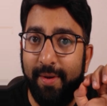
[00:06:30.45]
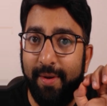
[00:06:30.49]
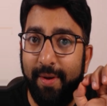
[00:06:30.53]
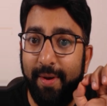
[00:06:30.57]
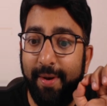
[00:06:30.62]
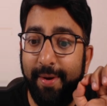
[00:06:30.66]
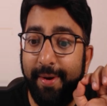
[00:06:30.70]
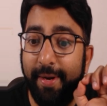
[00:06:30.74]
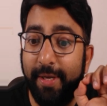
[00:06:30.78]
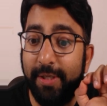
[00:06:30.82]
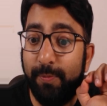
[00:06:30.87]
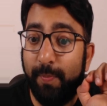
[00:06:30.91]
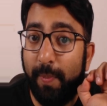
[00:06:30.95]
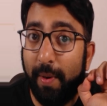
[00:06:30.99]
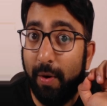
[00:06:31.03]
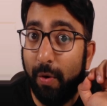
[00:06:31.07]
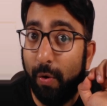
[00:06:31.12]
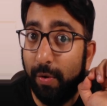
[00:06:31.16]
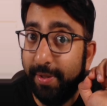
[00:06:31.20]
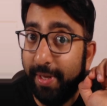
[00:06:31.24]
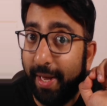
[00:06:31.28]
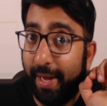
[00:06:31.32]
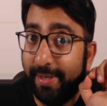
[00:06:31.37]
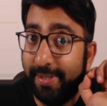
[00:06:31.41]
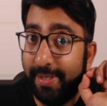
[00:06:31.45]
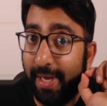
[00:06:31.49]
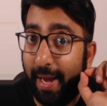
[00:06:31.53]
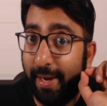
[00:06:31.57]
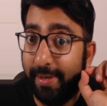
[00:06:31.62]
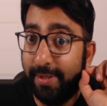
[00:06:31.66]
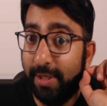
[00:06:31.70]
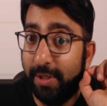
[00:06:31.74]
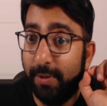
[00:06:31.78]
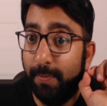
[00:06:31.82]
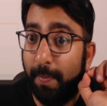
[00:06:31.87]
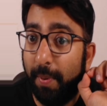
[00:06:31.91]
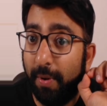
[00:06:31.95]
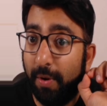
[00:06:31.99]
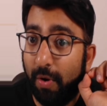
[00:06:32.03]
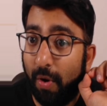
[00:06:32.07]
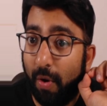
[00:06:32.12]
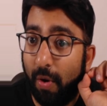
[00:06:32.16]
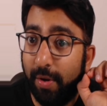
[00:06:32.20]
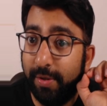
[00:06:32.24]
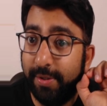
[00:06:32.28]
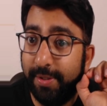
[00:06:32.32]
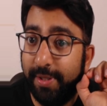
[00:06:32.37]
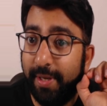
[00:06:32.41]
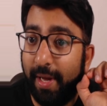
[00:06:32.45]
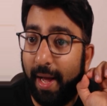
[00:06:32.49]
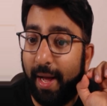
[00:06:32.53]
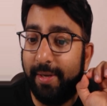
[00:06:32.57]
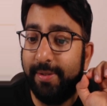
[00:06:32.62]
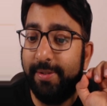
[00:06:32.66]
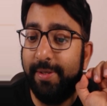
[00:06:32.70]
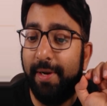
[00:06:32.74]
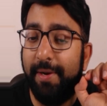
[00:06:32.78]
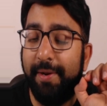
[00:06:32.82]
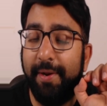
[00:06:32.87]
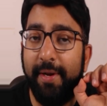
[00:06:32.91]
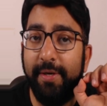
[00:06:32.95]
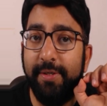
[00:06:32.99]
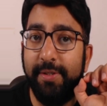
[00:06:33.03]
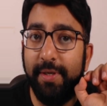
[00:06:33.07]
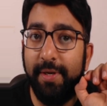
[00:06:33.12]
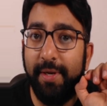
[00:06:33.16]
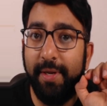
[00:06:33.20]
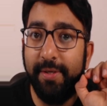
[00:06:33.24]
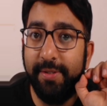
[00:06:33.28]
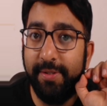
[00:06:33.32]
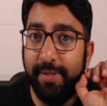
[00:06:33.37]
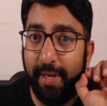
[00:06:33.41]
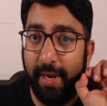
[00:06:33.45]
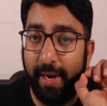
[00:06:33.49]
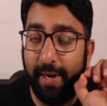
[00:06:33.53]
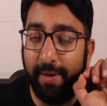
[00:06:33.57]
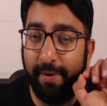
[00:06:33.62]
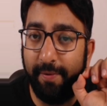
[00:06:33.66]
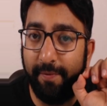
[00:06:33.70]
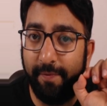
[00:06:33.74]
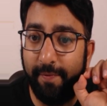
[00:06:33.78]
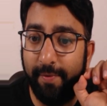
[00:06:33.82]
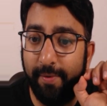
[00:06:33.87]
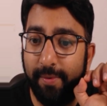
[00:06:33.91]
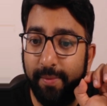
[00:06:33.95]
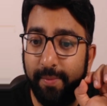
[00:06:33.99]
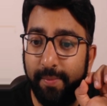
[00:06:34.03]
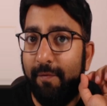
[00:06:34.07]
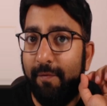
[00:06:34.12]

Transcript: It is below the x-axis because the acceleration is negative.